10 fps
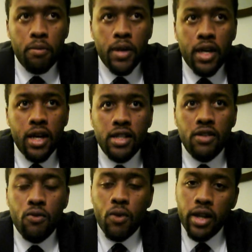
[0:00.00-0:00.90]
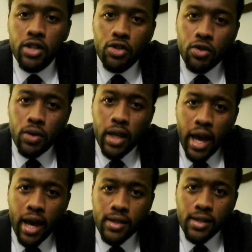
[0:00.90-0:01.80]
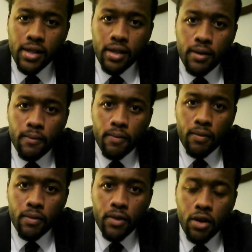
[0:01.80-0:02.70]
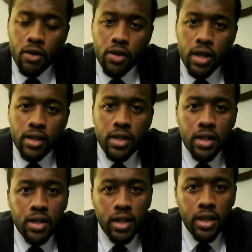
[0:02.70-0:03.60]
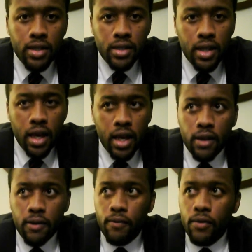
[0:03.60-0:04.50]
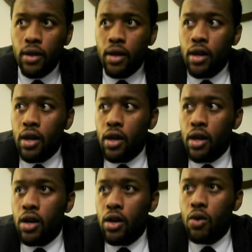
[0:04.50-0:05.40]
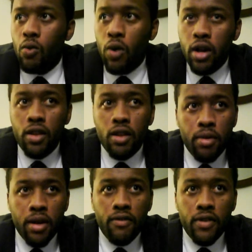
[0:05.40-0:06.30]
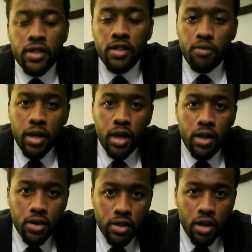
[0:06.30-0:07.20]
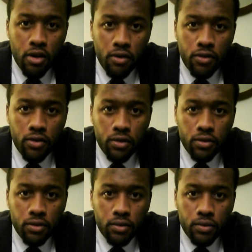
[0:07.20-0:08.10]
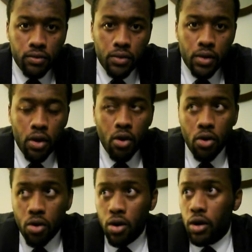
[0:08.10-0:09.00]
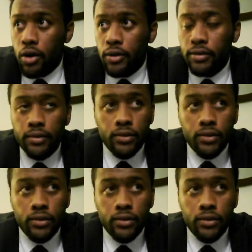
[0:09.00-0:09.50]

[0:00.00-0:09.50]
because of what it's truly asking. You know, essentially it's saying, what are the benefits of being yourself? Or